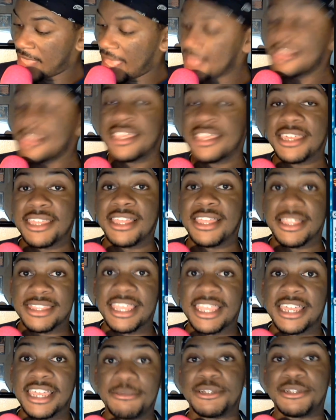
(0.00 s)
I think I'm
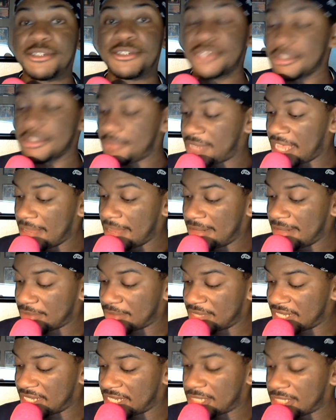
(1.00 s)
gonna do some damage
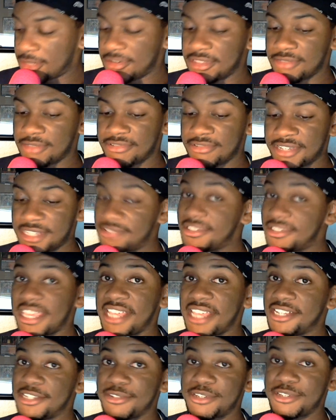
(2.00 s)
with this 3/3. You
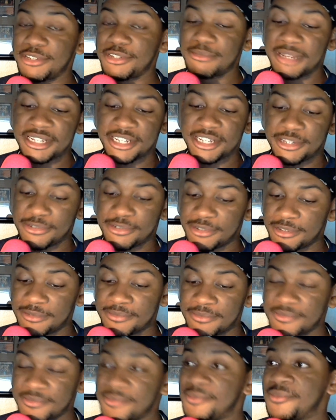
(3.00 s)
can't do too much to him.